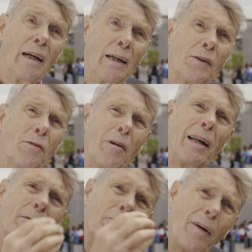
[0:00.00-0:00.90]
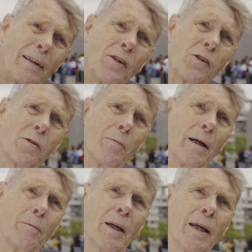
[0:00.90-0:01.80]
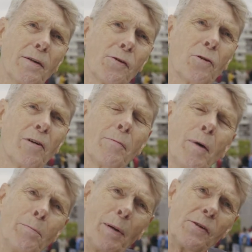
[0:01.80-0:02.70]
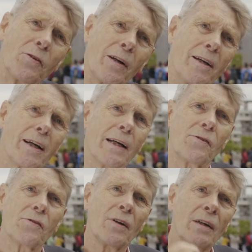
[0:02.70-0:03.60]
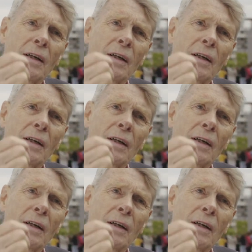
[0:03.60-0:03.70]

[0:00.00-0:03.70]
is it really fascism I'm against, or am I basically against